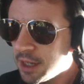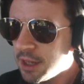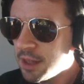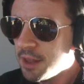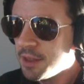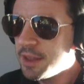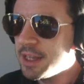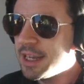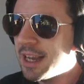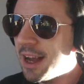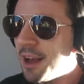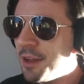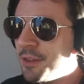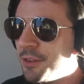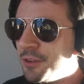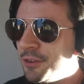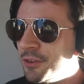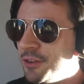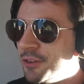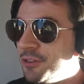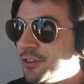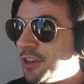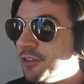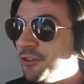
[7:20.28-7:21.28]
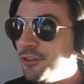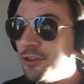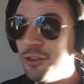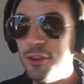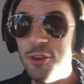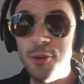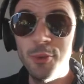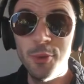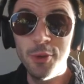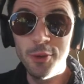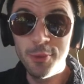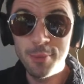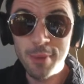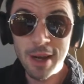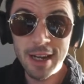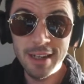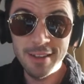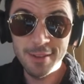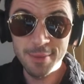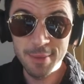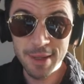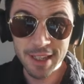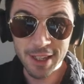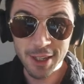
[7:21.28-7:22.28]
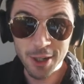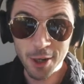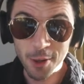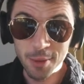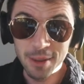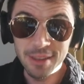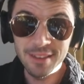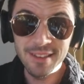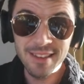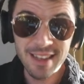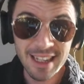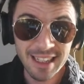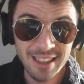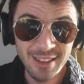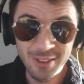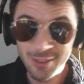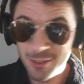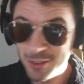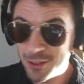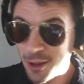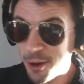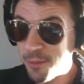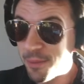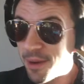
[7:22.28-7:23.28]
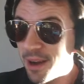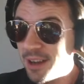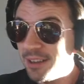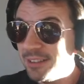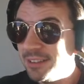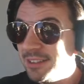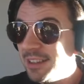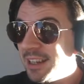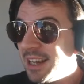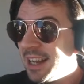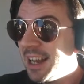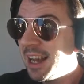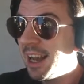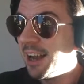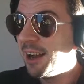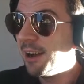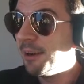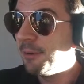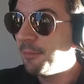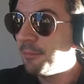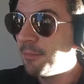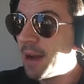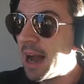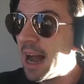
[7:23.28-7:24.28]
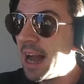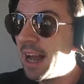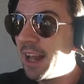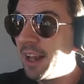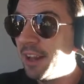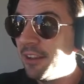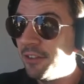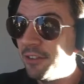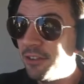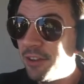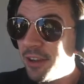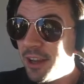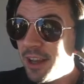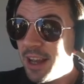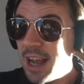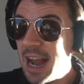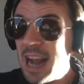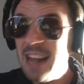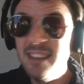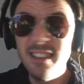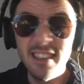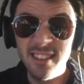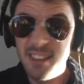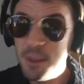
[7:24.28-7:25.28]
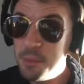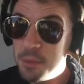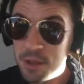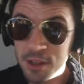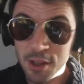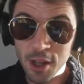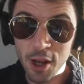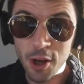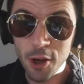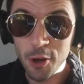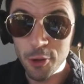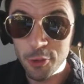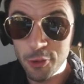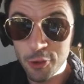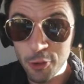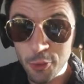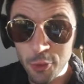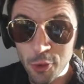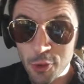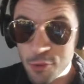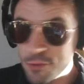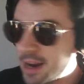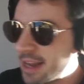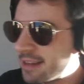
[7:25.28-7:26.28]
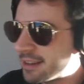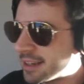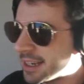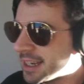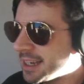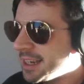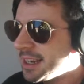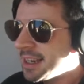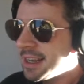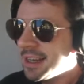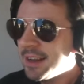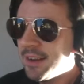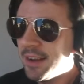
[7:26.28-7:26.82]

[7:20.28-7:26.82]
The other suggestion that was made to me in the comments, thank you so much, and actually it's something that I'll do already,